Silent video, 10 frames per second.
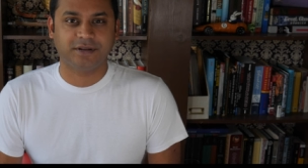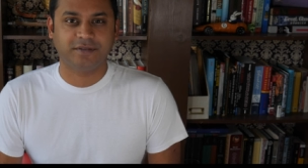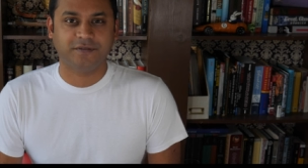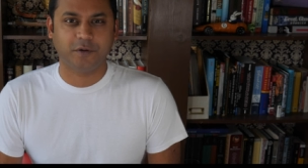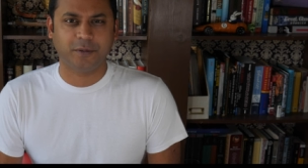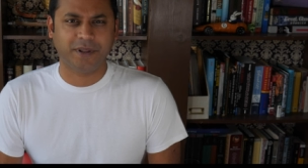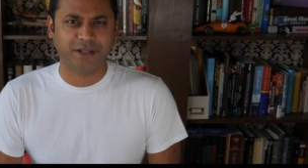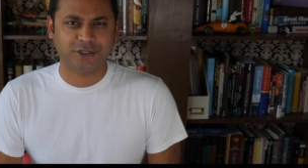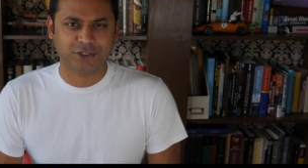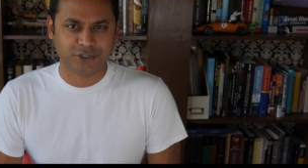for it
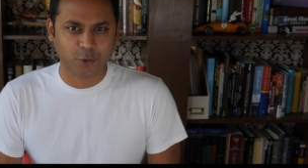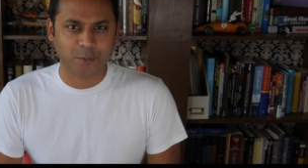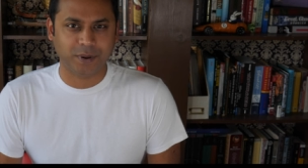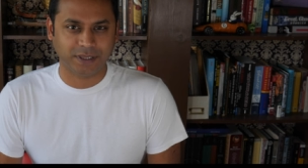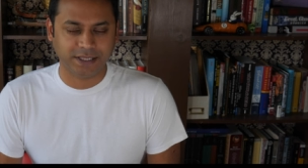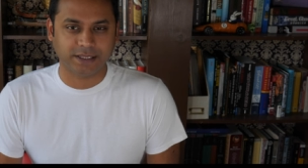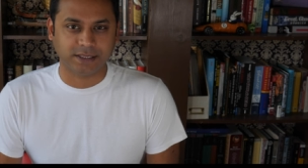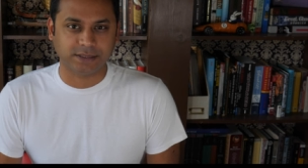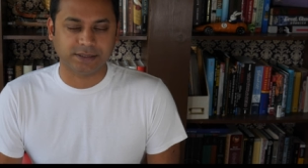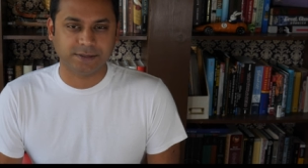being so
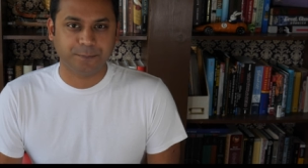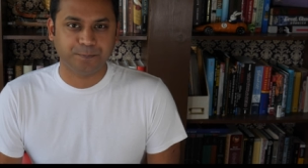political?